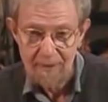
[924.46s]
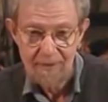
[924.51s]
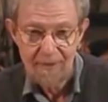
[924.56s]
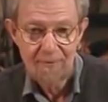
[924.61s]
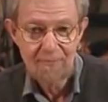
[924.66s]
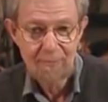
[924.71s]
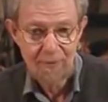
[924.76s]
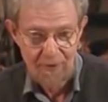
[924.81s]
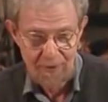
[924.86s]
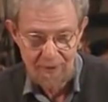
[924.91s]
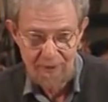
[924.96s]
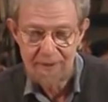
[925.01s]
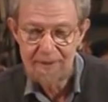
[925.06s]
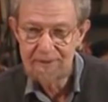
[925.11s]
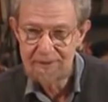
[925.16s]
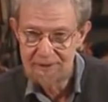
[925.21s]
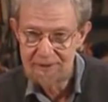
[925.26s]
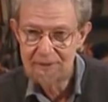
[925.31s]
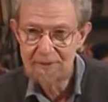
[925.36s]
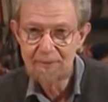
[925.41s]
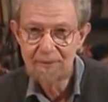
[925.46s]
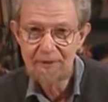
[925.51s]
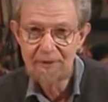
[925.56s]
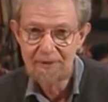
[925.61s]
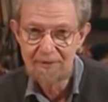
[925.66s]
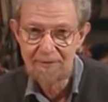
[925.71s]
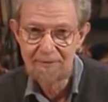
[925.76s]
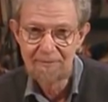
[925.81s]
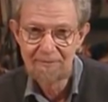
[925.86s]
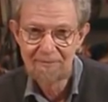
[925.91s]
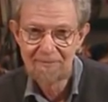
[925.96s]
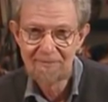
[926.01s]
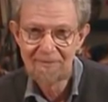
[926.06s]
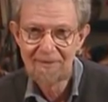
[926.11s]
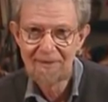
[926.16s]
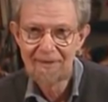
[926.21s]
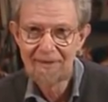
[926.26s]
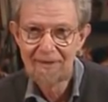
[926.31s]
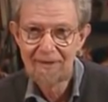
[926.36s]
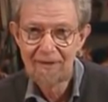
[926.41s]
The burr has disappeared.
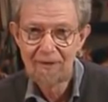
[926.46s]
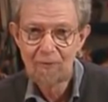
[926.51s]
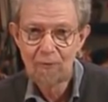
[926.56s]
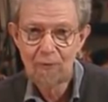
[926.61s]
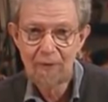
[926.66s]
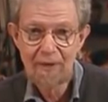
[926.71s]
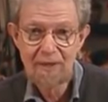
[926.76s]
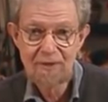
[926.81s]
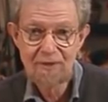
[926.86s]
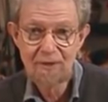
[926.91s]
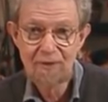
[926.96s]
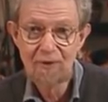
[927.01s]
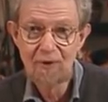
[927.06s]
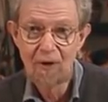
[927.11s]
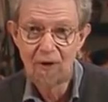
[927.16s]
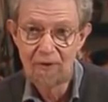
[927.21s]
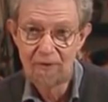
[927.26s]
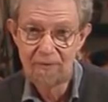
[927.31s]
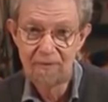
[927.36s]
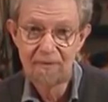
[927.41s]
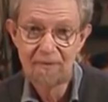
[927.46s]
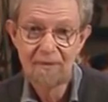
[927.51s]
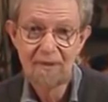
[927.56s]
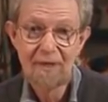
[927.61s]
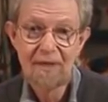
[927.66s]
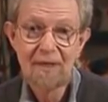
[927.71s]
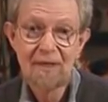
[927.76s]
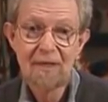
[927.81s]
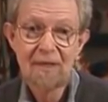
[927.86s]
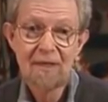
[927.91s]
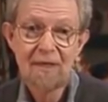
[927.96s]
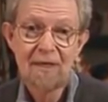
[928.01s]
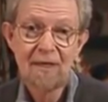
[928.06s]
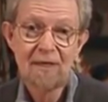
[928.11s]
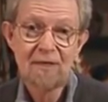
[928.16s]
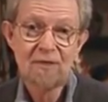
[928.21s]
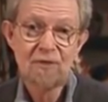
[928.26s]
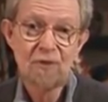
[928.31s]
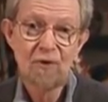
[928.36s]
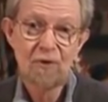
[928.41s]
Where has it gone?
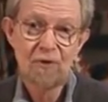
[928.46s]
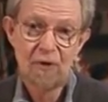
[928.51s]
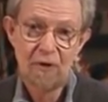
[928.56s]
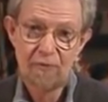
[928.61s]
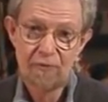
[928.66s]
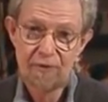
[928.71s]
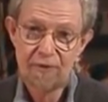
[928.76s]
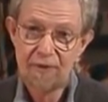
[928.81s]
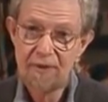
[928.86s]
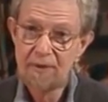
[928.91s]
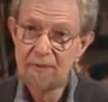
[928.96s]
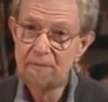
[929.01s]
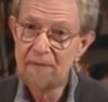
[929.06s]
It's gone over to the